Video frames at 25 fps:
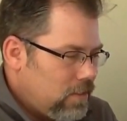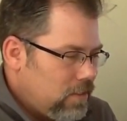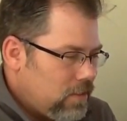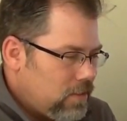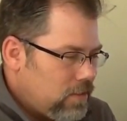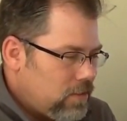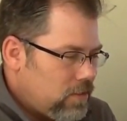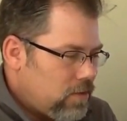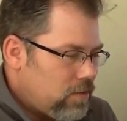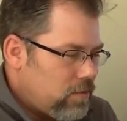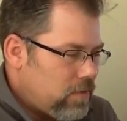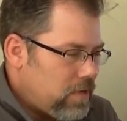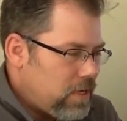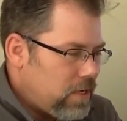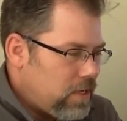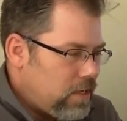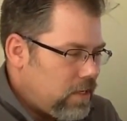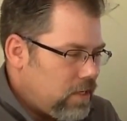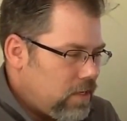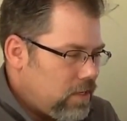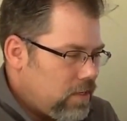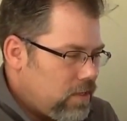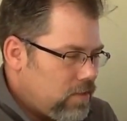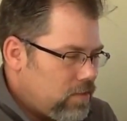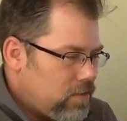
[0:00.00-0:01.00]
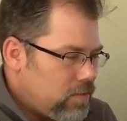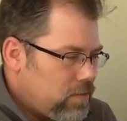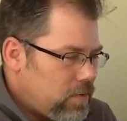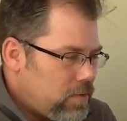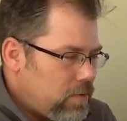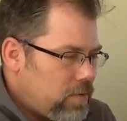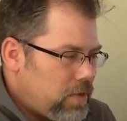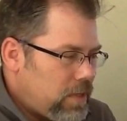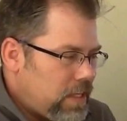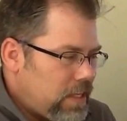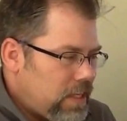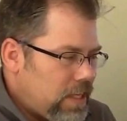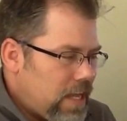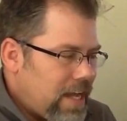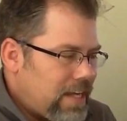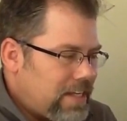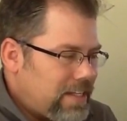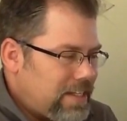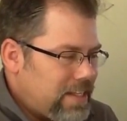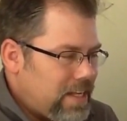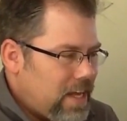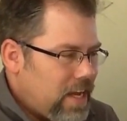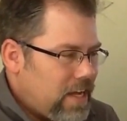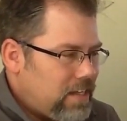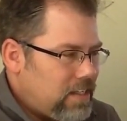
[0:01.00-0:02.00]
so we really liked
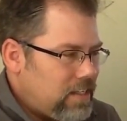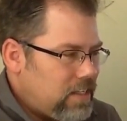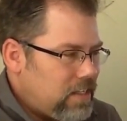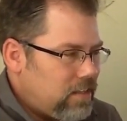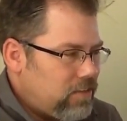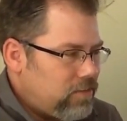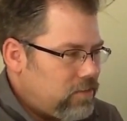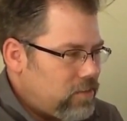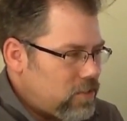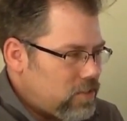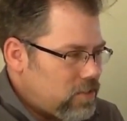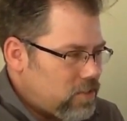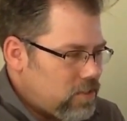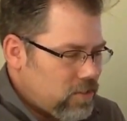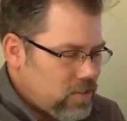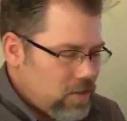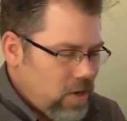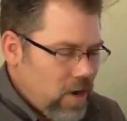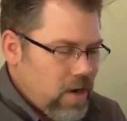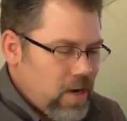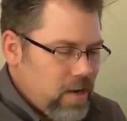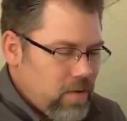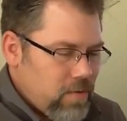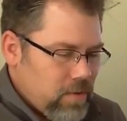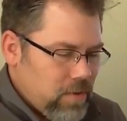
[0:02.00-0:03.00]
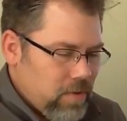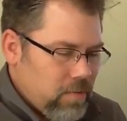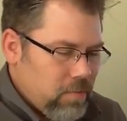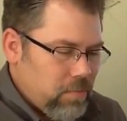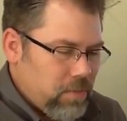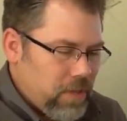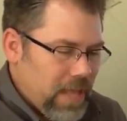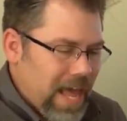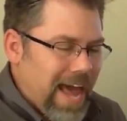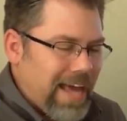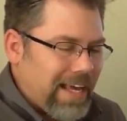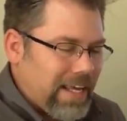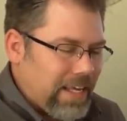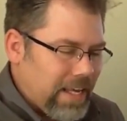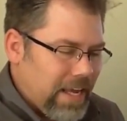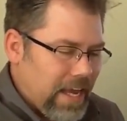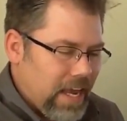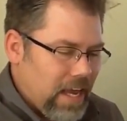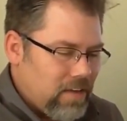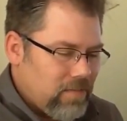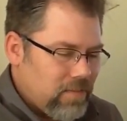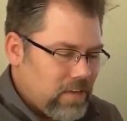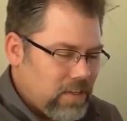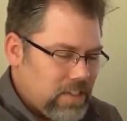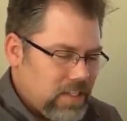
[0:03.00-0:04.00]
the idea of just starting with a black
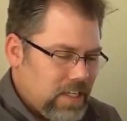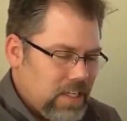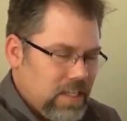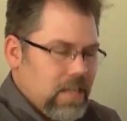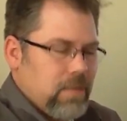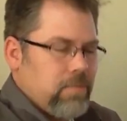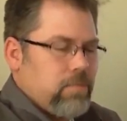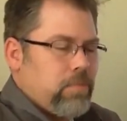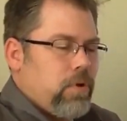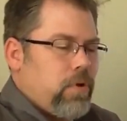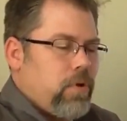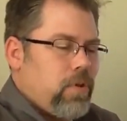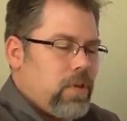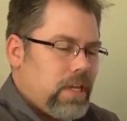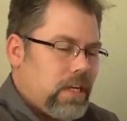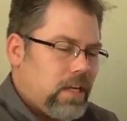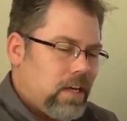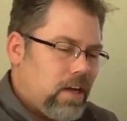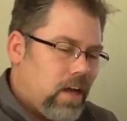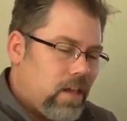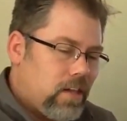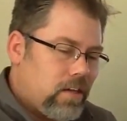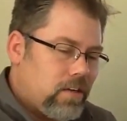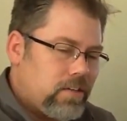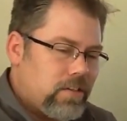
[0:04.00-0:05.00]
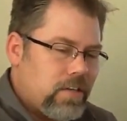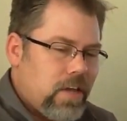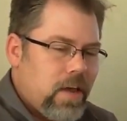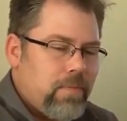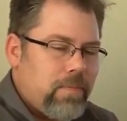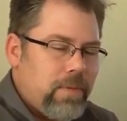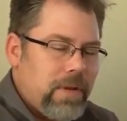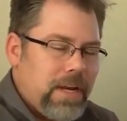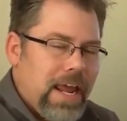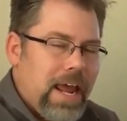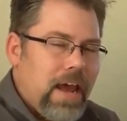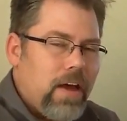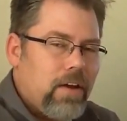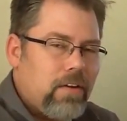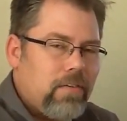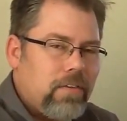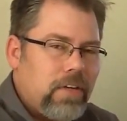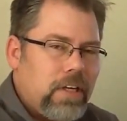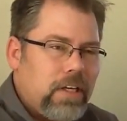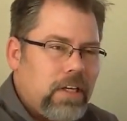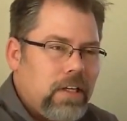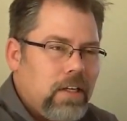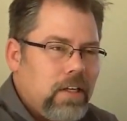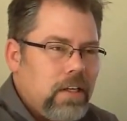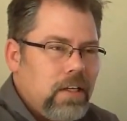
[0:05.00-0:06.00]
canvas and then pulling colors up and out of
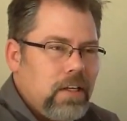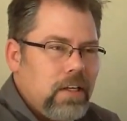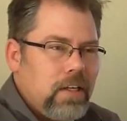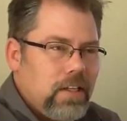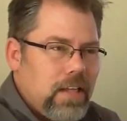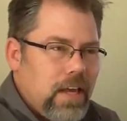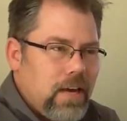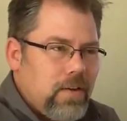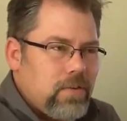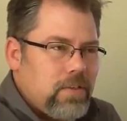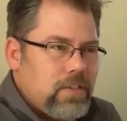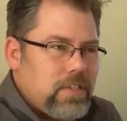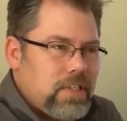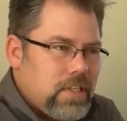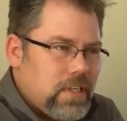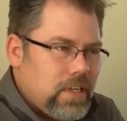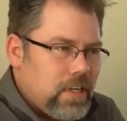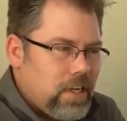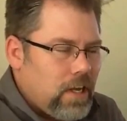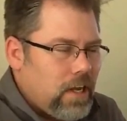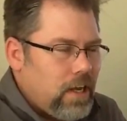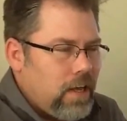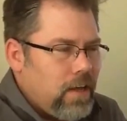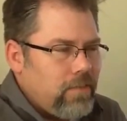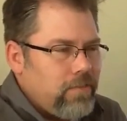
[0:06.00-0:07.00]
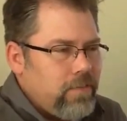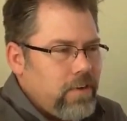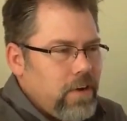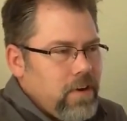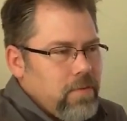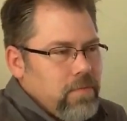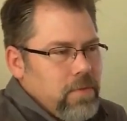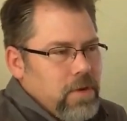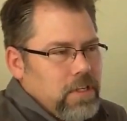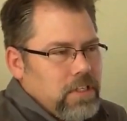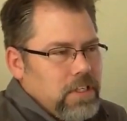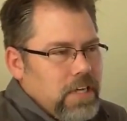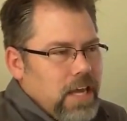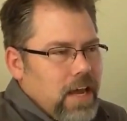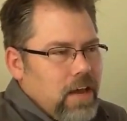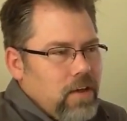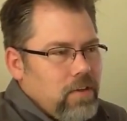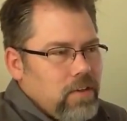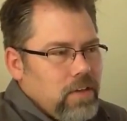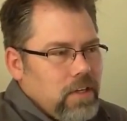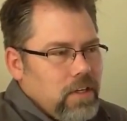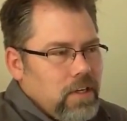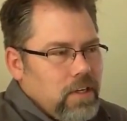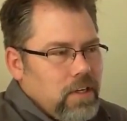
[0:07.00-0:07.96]
it. That was very much how